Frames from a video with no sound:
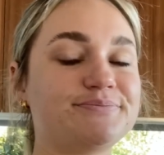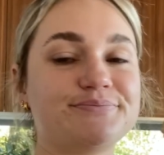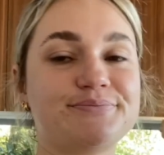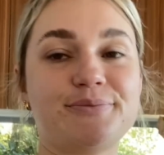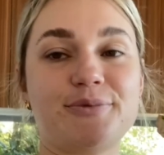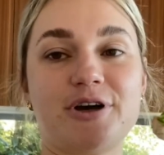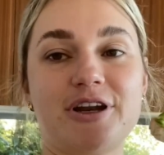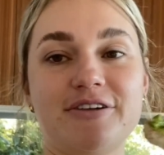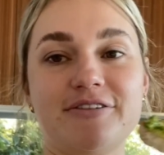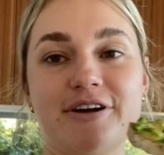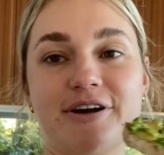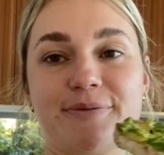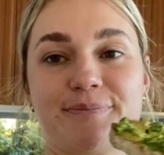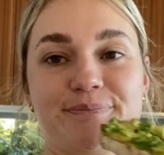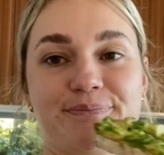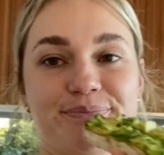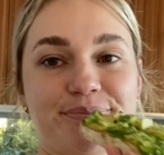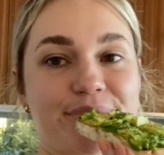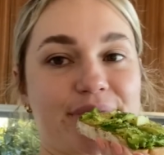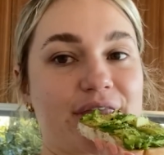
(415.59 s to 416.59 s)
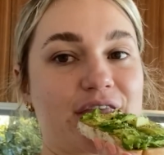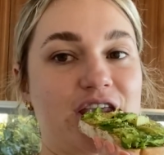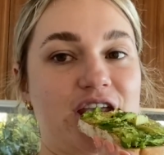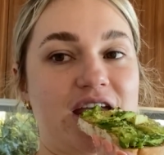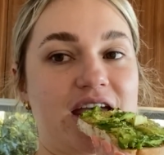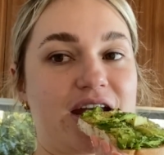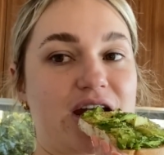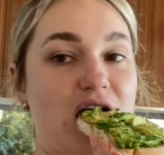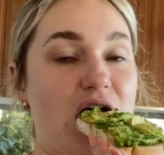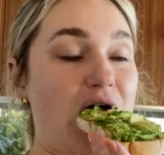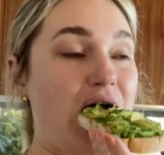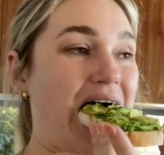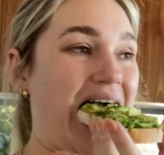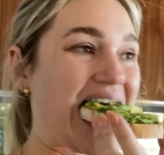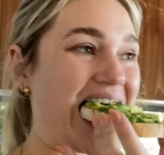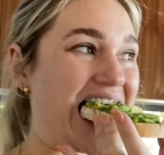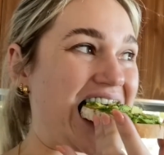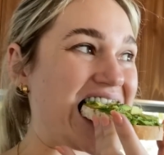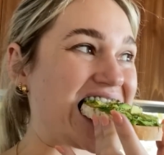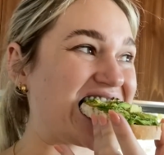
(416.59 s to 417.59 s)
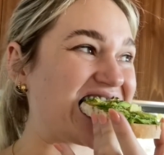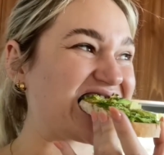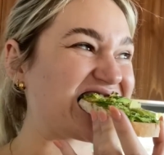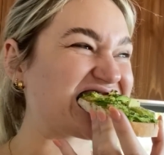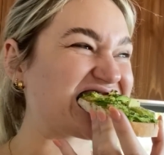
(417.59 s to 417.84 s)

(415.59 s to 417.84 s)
Whatever. You get it?